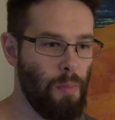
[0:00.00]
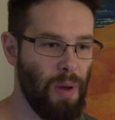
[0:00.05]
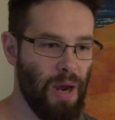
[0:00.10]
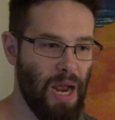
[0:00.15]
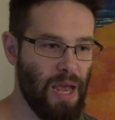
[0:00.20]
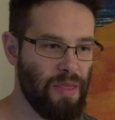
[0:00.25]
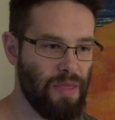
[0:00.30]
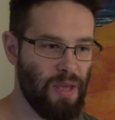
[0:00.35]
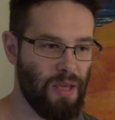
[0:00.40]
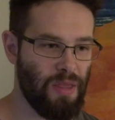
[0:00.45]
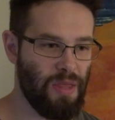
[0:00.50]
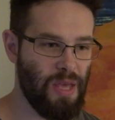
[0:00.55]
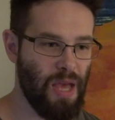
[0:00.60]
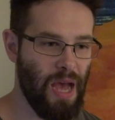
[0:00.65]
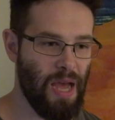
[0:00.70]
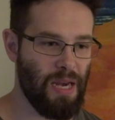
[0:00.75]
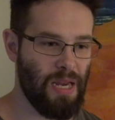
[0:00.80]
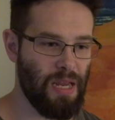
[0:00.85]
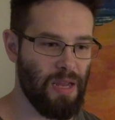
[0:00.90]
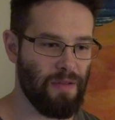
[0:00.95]
But I think the
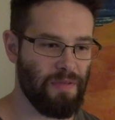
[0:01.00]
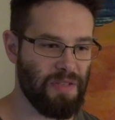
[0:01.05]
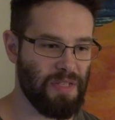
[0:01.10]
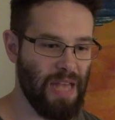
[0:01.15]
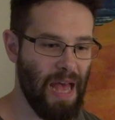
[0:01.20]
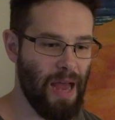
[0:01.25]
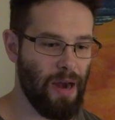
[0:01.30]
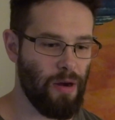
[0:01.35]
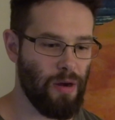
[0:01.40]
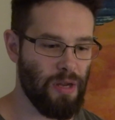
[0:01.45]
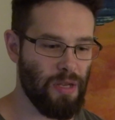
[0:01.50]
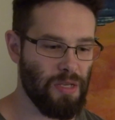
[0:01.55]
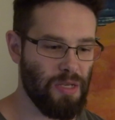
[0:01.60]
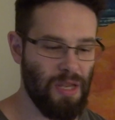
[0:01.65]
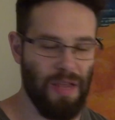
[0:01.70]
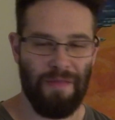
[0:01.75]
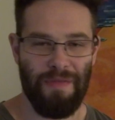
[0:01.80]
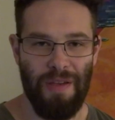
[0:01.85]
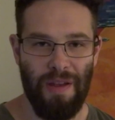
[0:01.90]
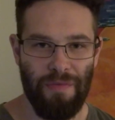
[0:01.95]
idea of Saturn
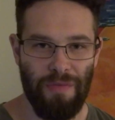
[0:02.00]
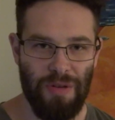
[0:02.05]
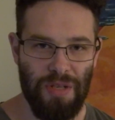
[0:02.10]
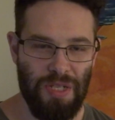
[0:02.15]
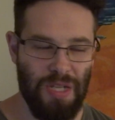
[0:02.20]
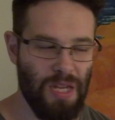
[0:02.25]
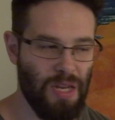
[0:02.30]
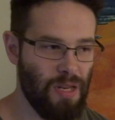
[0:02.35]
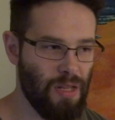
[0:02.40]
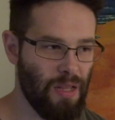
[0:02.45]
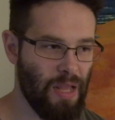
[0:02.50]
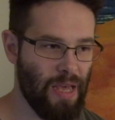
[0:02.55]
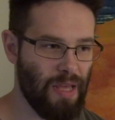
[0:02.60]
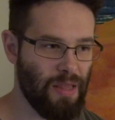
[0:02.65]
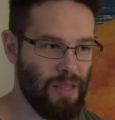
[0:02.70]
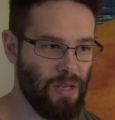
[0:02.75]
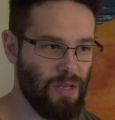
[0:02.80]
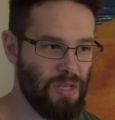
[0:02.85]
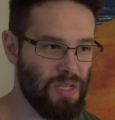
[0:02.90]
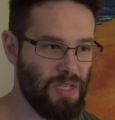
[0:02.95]
is if you ever seen
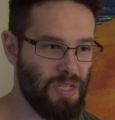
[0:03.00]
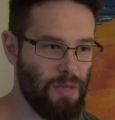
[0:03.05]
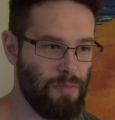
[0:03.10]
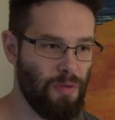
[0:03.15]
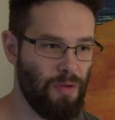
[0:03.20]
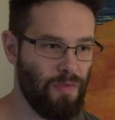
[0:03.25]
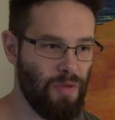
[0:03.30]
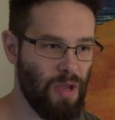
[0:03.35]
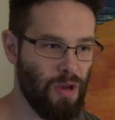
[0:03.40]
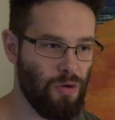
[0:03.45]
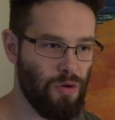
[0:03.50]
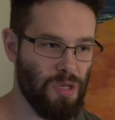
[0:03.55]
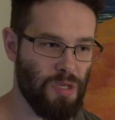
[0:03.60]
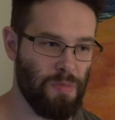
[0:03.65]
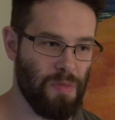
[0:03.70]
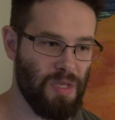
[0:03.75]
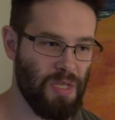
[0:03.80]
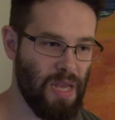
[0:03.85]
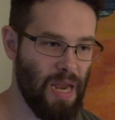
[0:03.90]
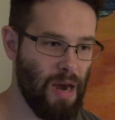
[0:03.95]
like the Disney movie A
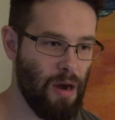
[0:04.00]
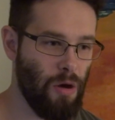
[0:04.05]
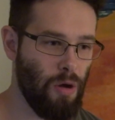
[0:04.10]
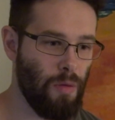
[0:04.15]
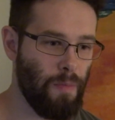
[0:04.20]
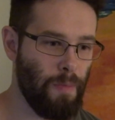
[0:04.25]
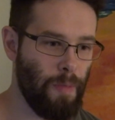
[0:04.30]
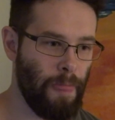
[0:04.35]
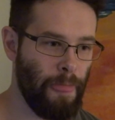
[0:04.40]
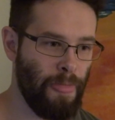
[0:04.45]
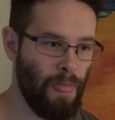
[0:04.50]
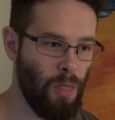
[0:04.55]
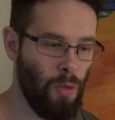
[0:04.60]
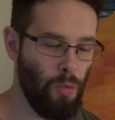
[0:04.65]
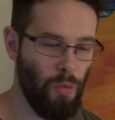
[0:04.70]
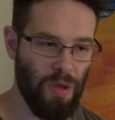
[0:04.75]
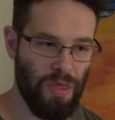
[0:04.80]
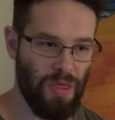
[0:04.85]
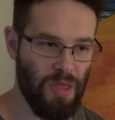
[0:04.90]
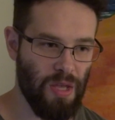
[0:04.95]
Christmas Carol
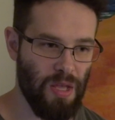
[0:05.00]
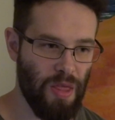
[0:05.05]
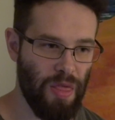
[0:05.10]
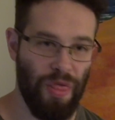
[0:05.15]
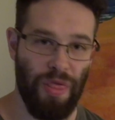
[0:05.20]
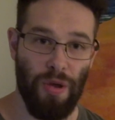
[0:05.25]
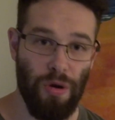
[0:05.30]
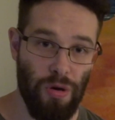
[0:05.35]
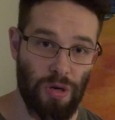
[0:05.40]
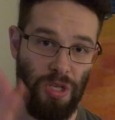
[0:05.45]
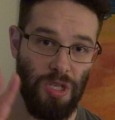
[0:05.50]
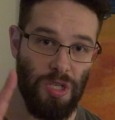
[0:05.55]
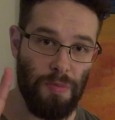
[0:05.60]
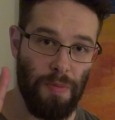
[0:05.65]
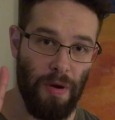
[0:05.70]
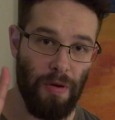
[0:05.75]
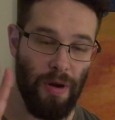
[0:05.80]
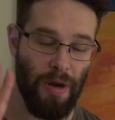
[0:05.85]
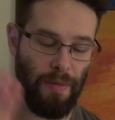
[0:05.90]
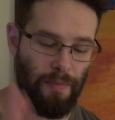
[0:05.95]
with the third
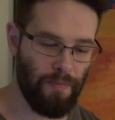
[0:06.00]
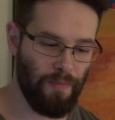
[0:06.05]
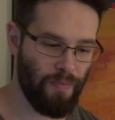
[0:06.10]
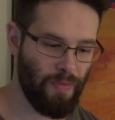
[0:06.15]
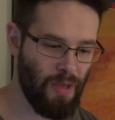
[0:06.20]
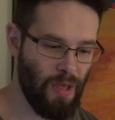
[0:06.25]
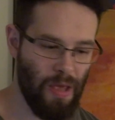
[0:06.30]
spirit,